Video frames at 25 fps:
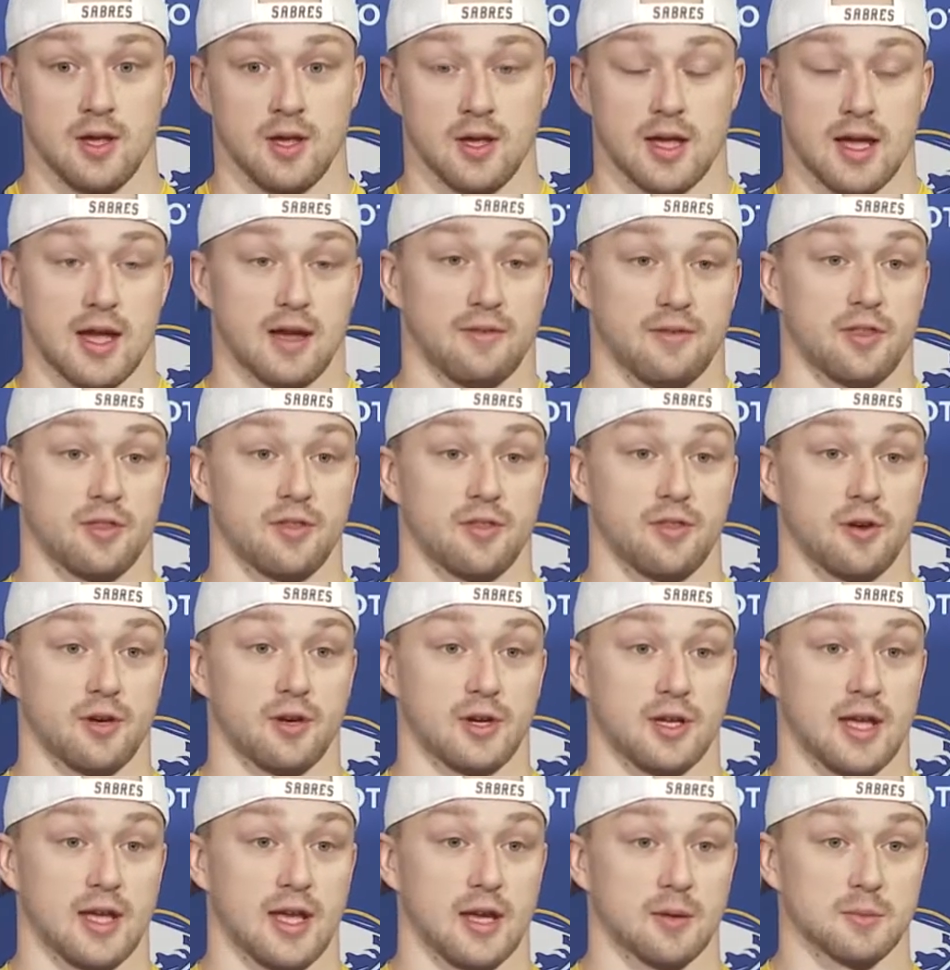After 30
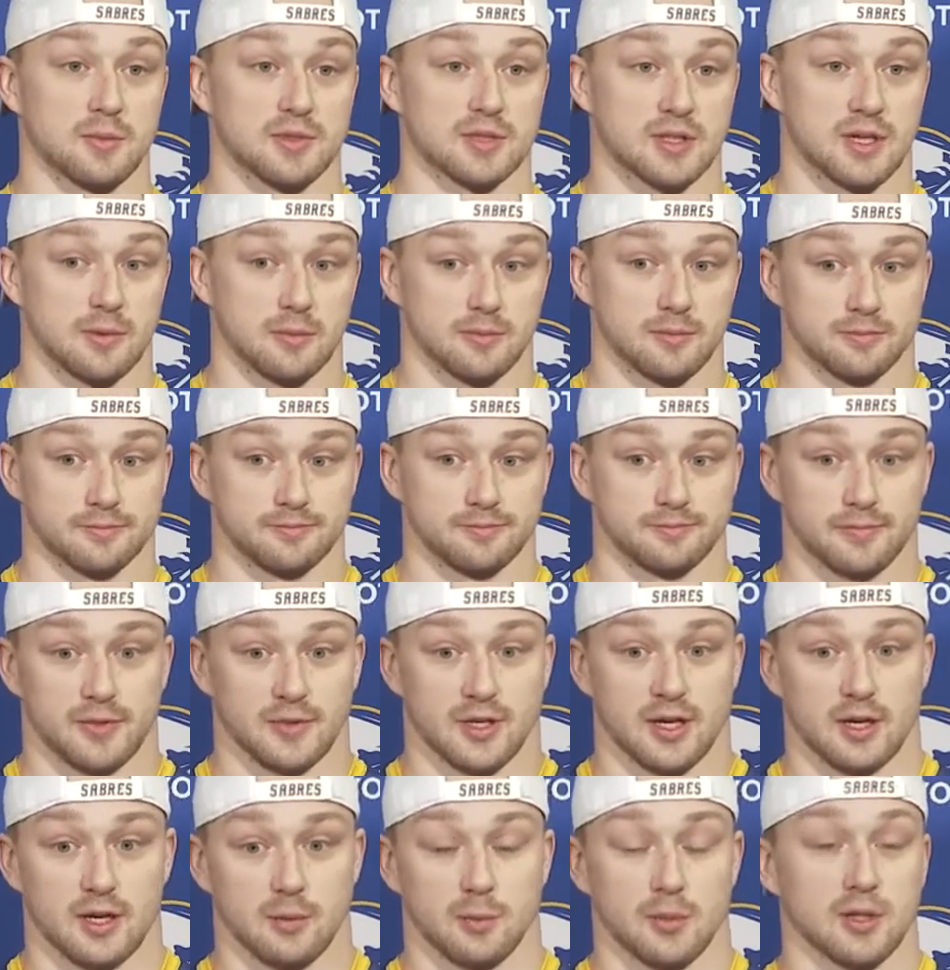games, I'm
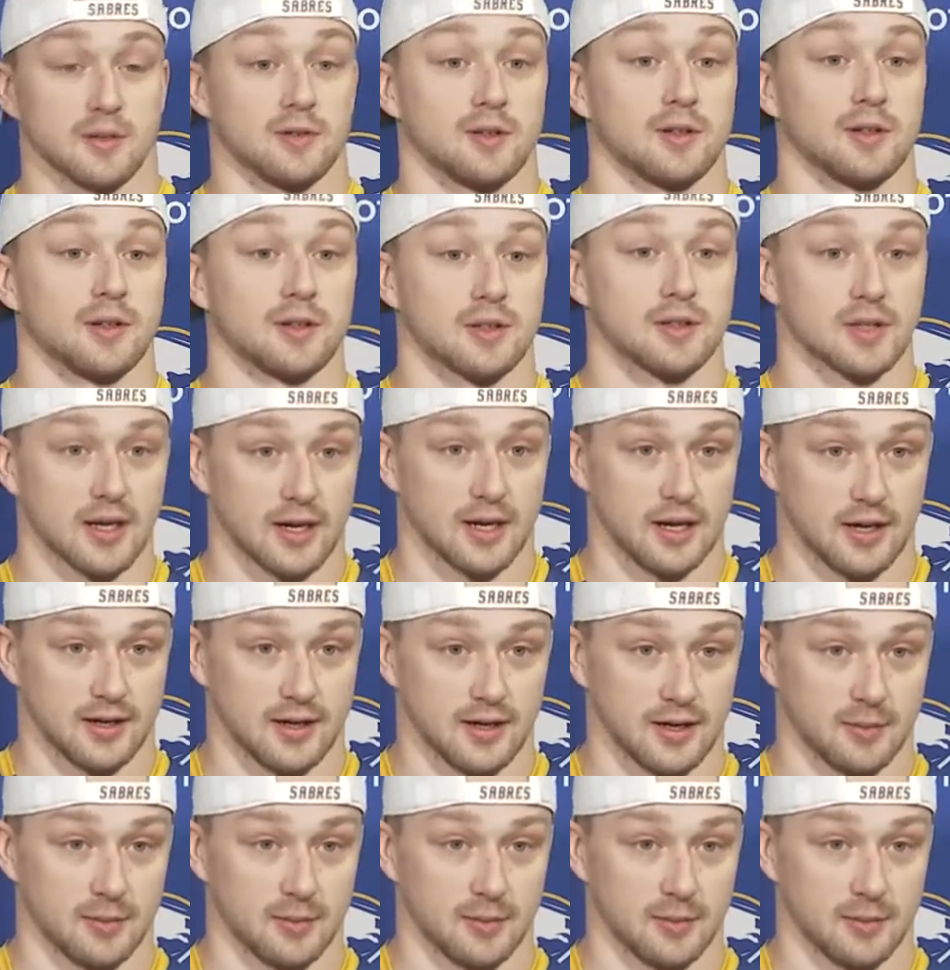getting mentally tired.